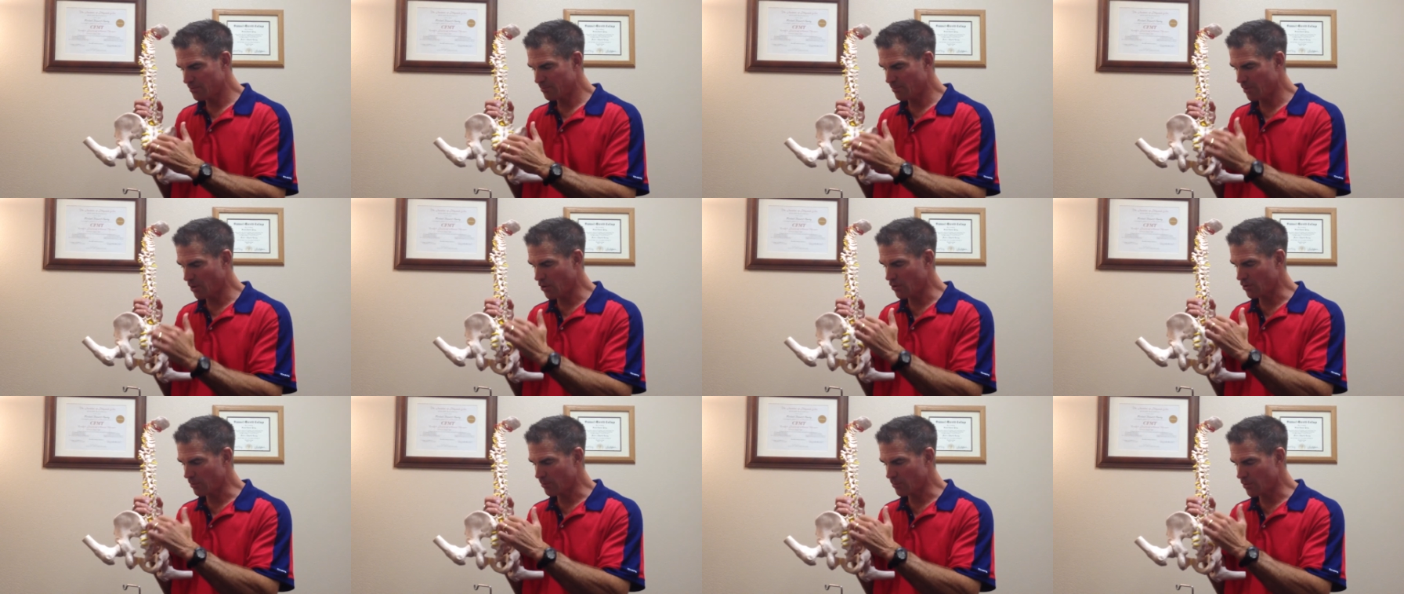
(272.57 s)

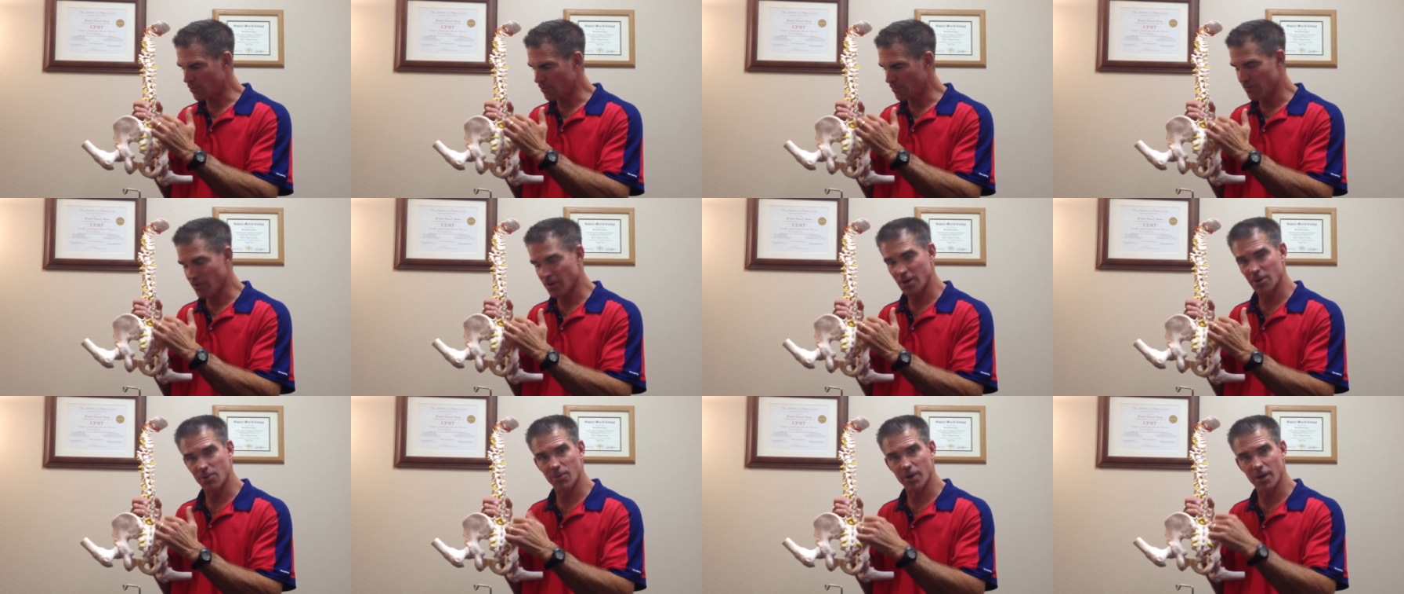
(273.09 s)
bone moved
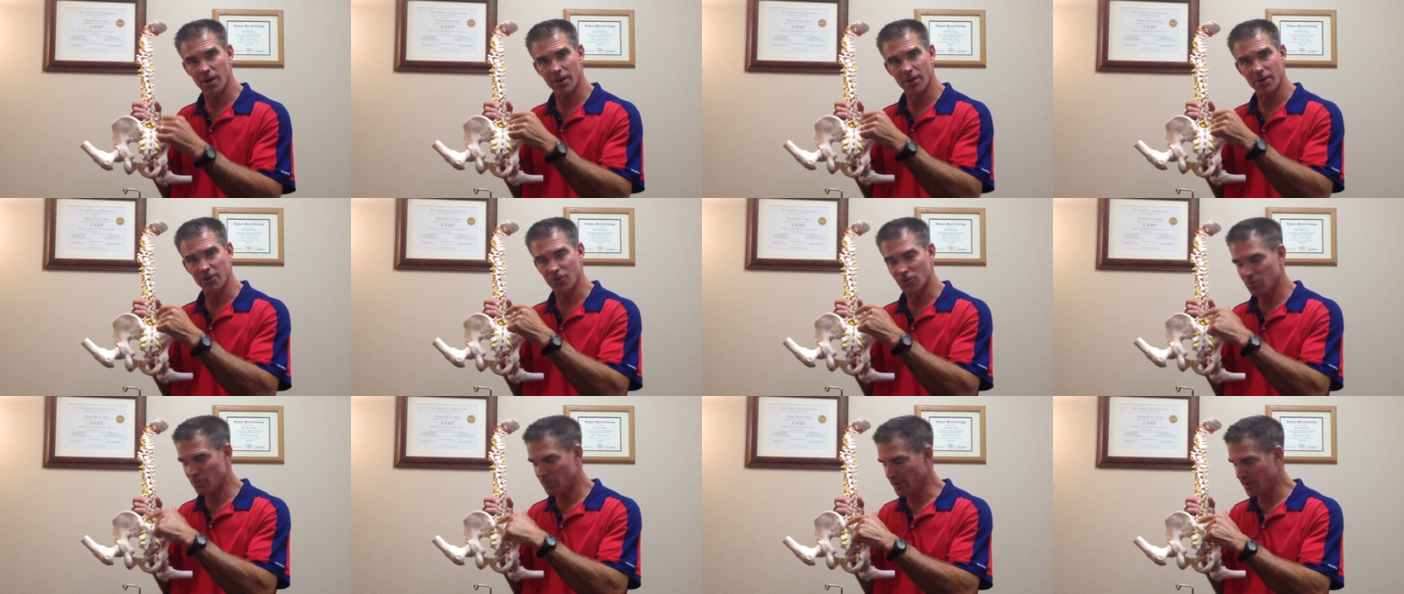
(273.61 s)
very well in
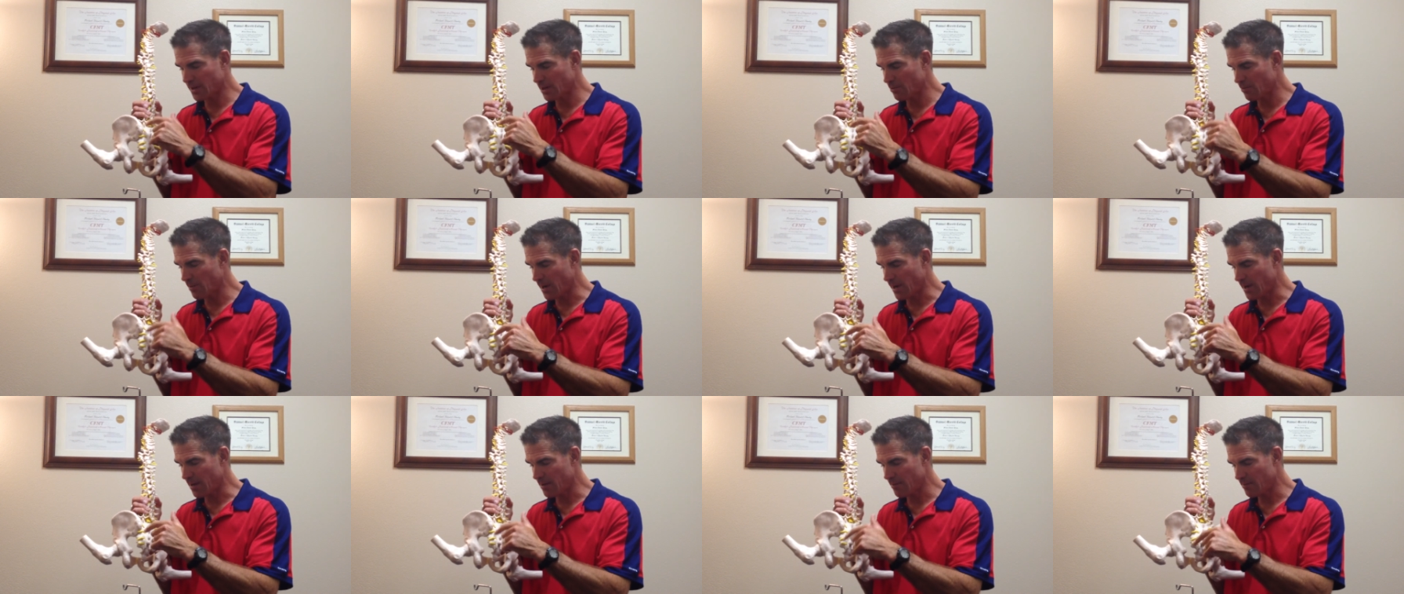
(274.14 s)
a springy
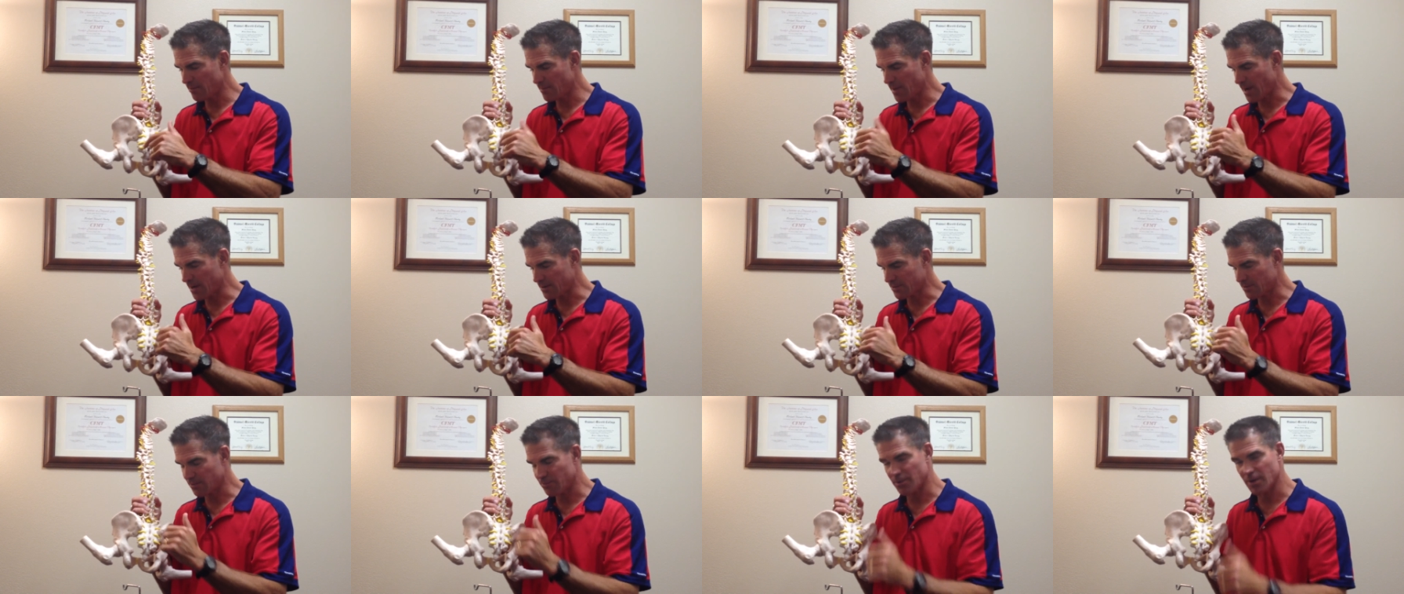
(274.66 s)
way
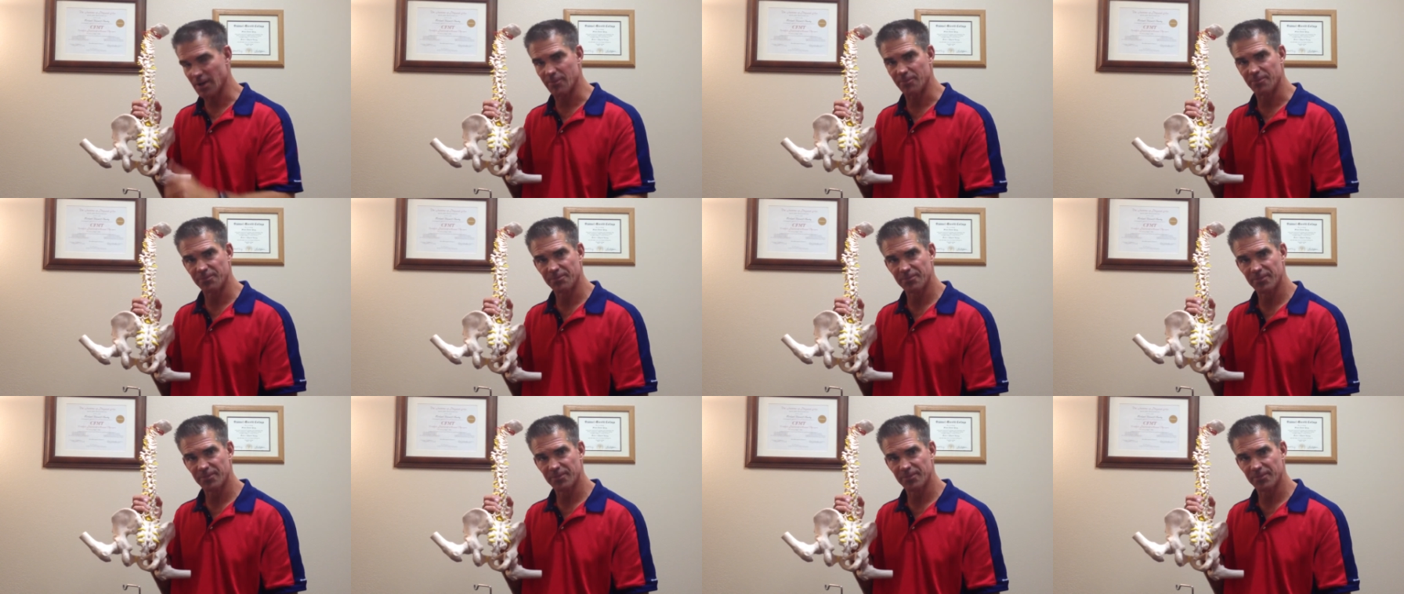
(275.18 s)
back to front.